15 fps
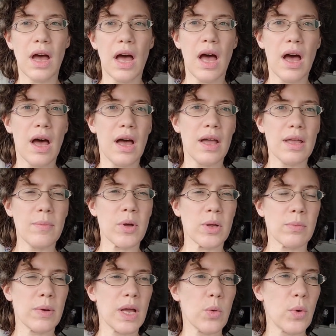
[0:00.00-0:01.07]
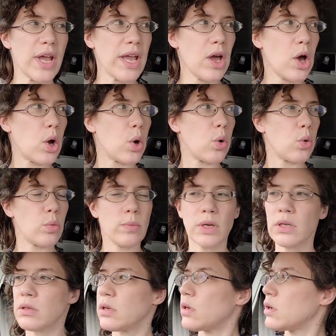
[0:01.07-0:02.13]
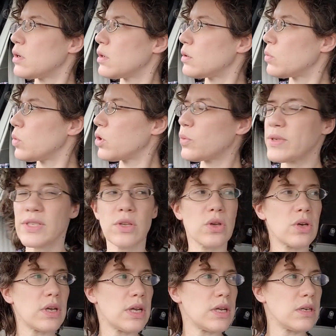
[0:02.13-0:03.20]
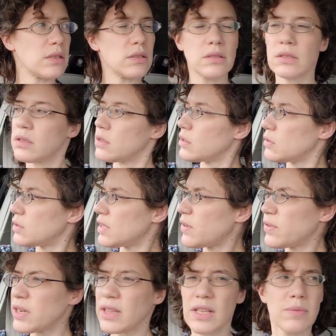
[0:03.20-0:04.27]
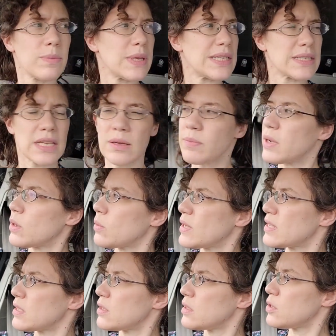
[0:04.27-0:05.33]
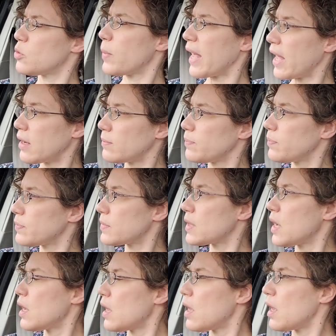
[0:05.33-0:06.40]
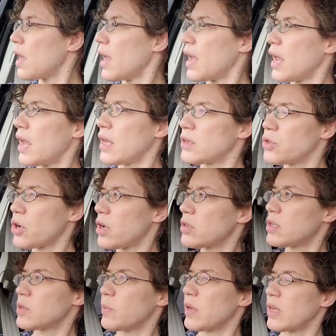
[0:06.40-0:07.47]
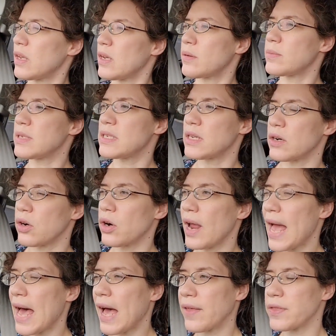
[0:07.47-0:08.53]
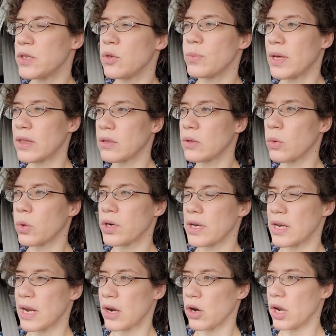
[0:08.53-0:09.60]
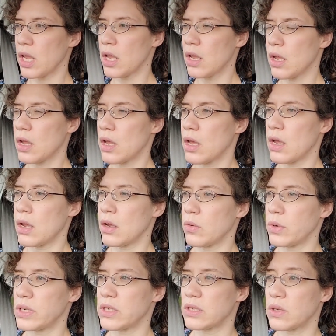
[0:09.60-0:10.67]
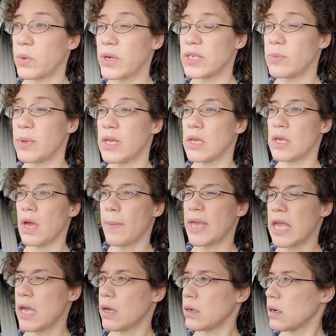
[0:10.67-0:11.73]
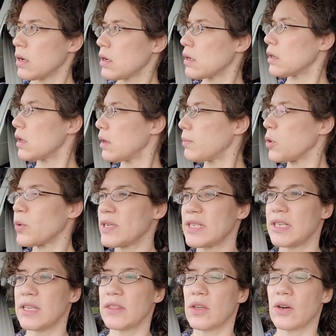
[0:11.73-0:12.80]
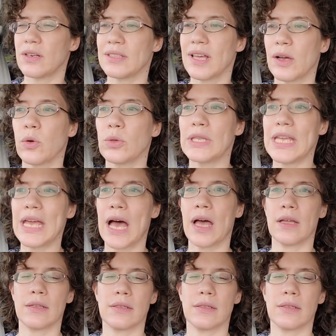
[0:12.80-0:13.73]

I am on my way home. Work was good. Definitely busy, but it wasn't too bad. And Josh is picking up dinner at the New Bethel Ordinary, which is going to be yummy. We're going to get their taco dia.